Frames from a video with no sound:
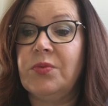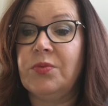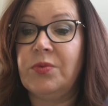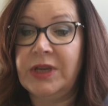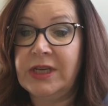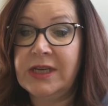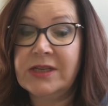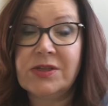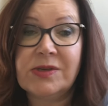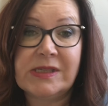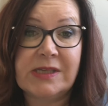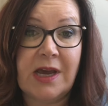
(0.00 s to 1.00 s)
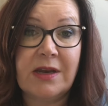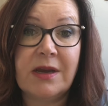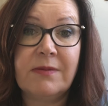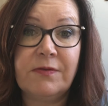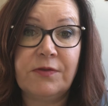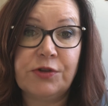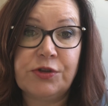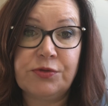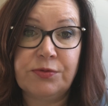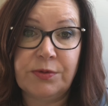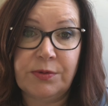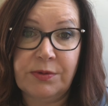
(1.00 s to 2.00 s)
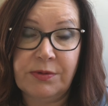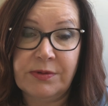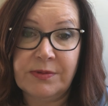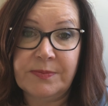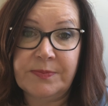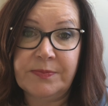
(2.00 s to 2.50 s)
we need to stand up for truth.